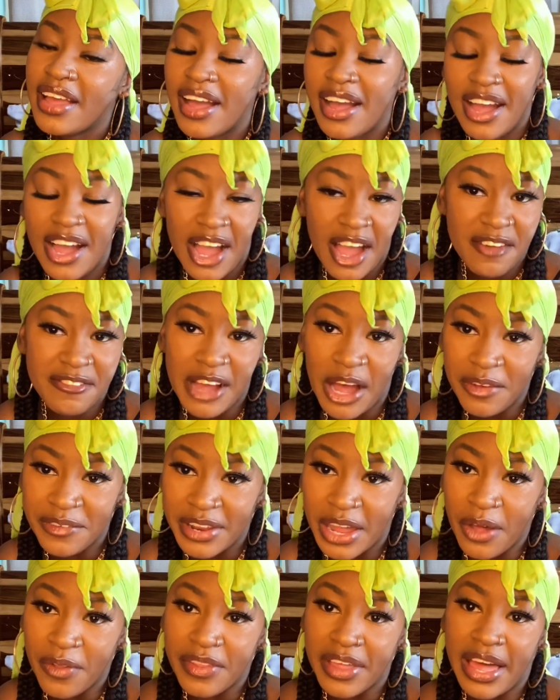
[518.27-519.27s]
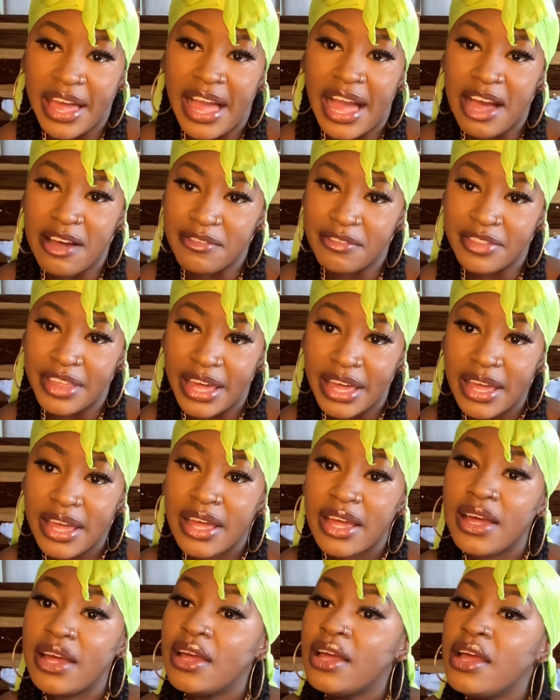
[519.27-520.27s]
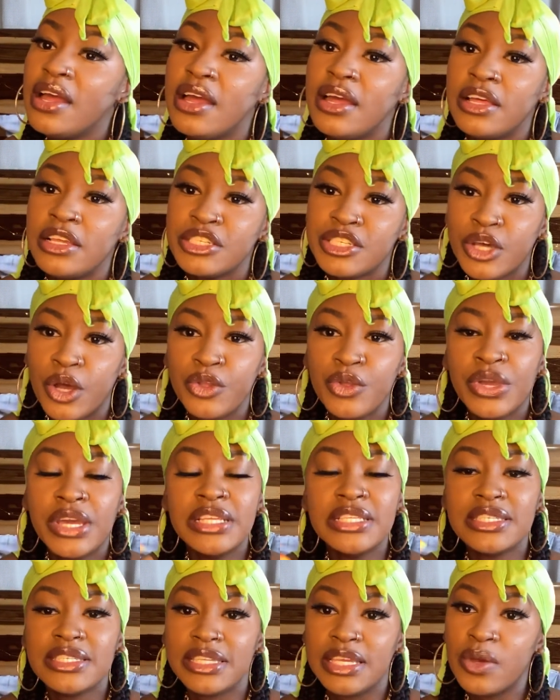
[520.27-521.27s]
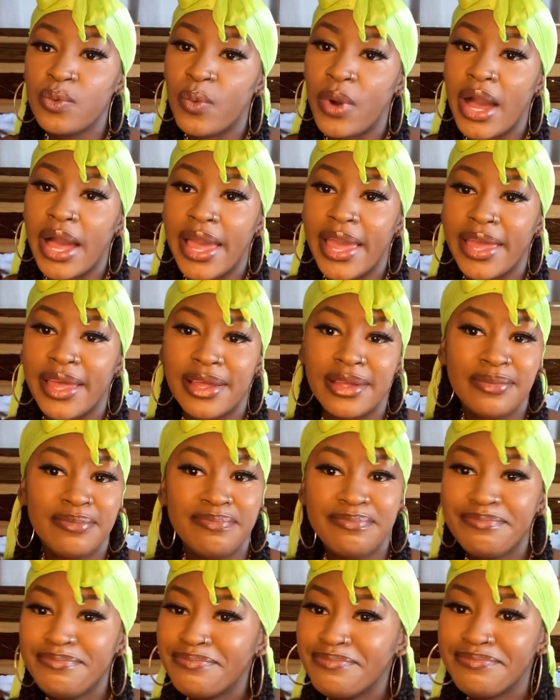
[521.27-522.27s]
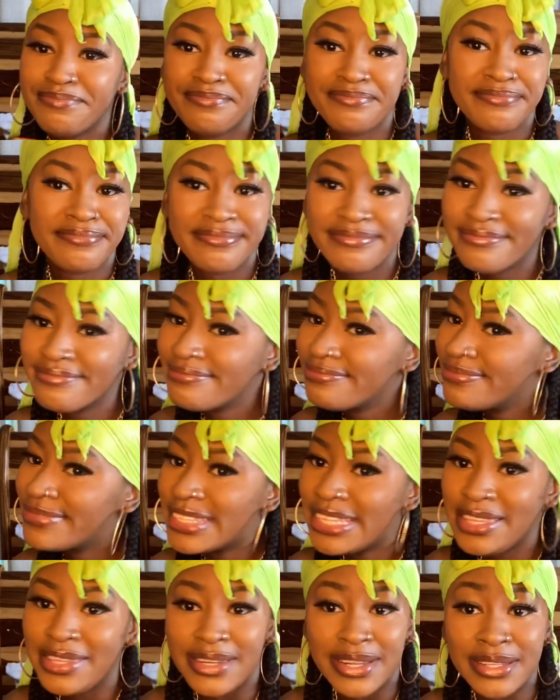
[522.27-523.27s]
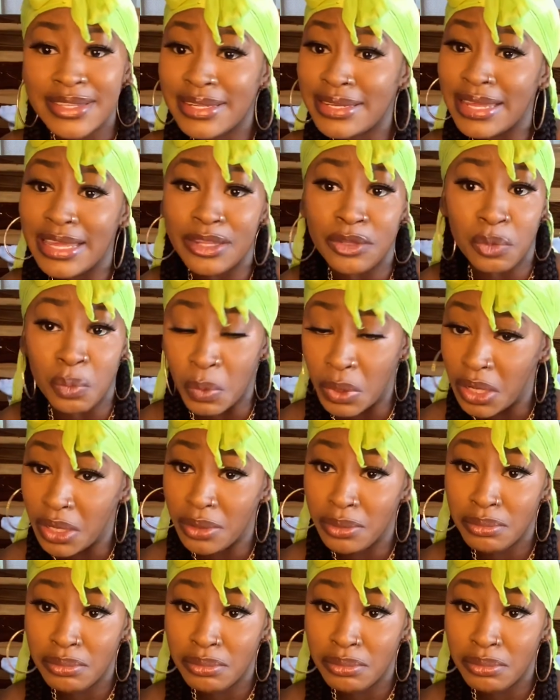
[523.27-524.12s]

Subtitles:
I found out that I have that. So you can see why London ain't the one.